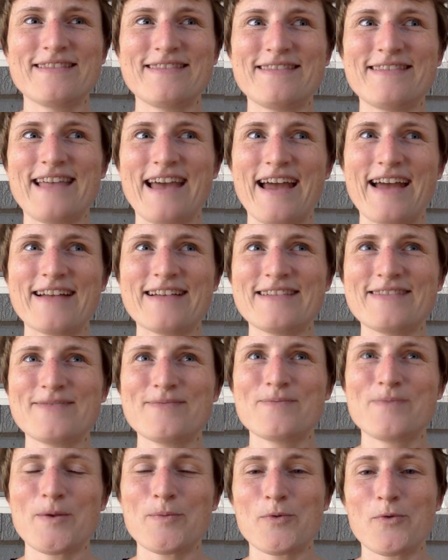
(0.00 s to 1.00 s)
that
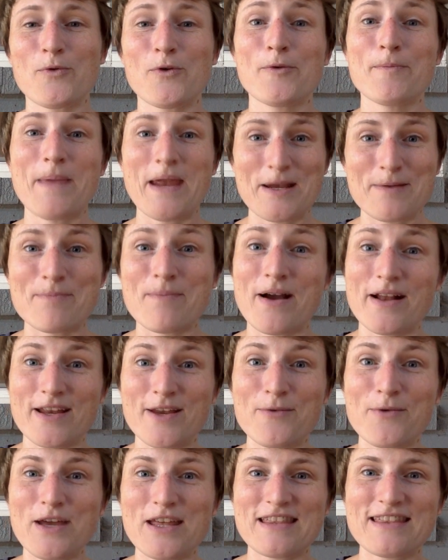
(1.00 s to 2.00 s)
people will make
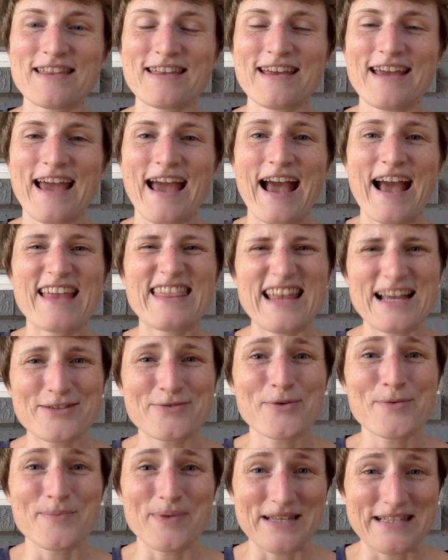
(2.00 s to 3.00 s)
money with. And that's
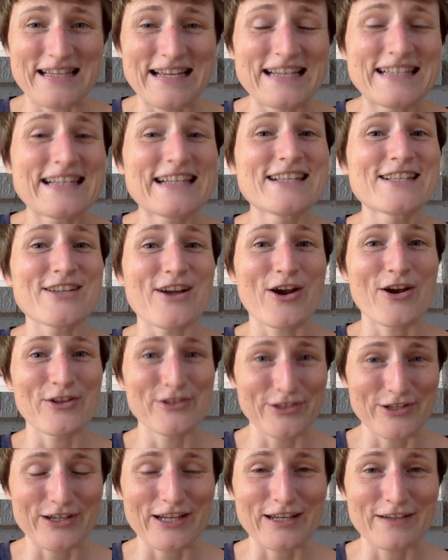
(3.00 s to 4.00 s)
what businesses are
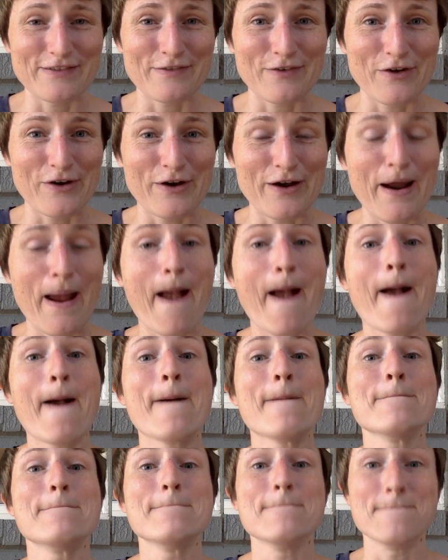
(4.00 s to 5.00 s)
looking for,
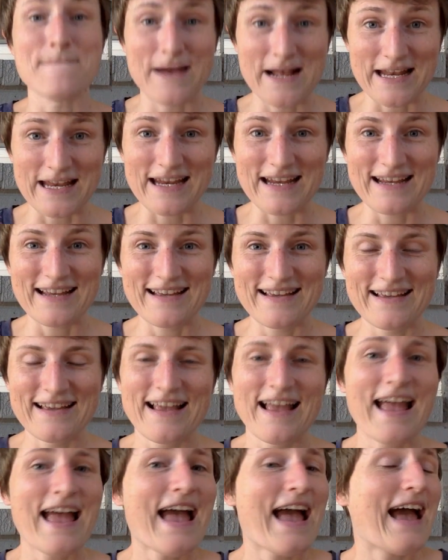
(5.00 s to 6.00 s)
money.
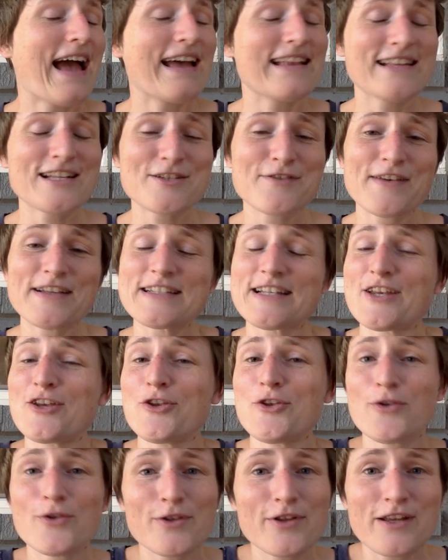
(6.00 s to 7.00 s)
And let's face it,
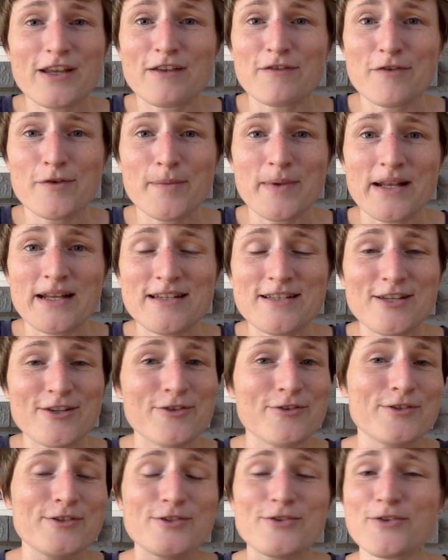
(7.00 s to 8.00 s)
you're looking for money
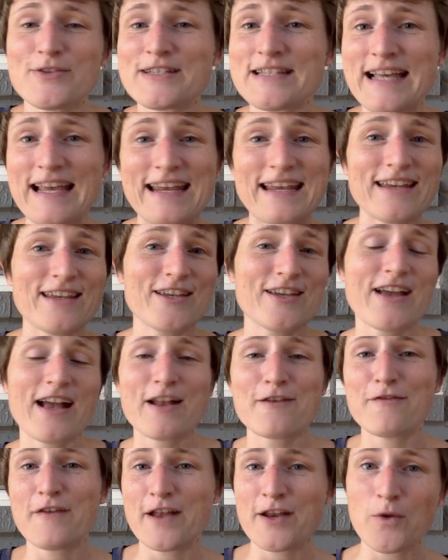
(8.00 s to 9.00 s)
too. So it's like you
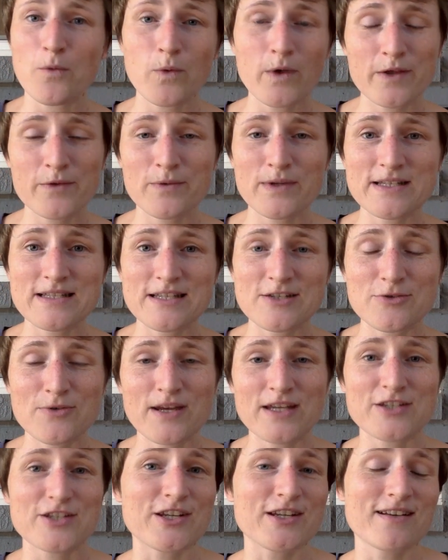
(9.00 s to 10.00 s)
got to find a win win
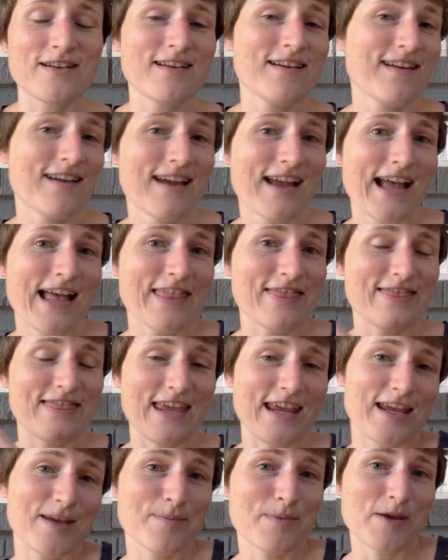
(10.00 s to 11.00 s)
situation.
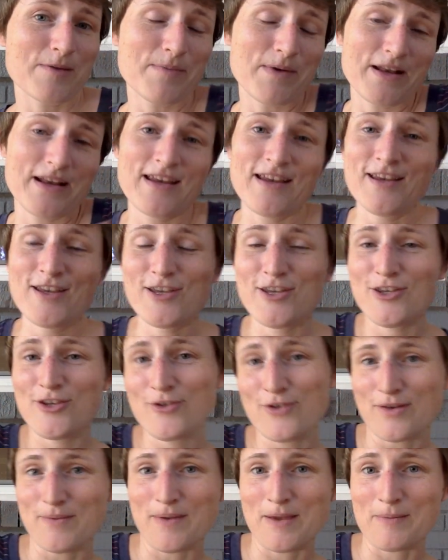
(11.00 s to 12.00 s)
They can make money,
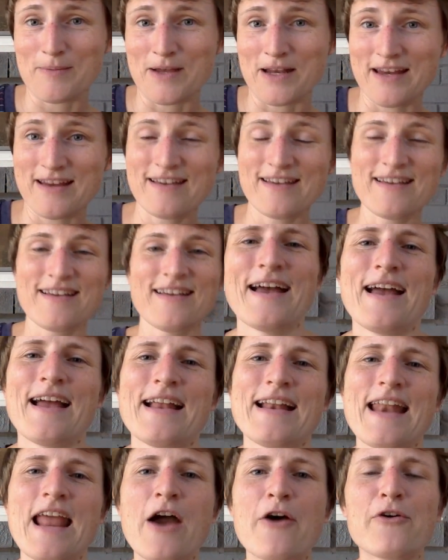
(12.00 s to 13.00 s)
you can make money.
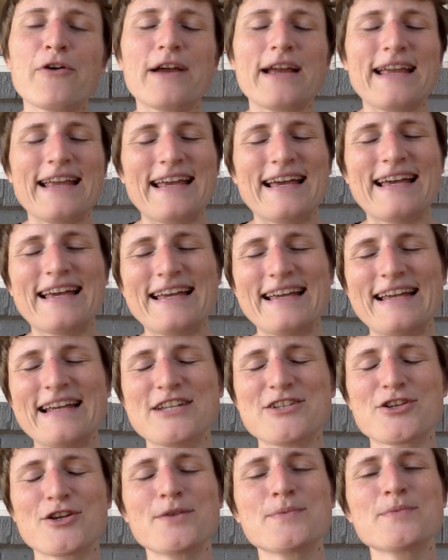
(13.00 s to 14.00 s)
Now,
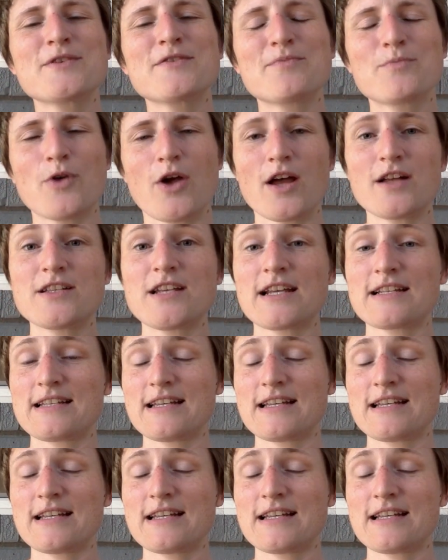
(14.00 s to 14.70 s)
in terms of project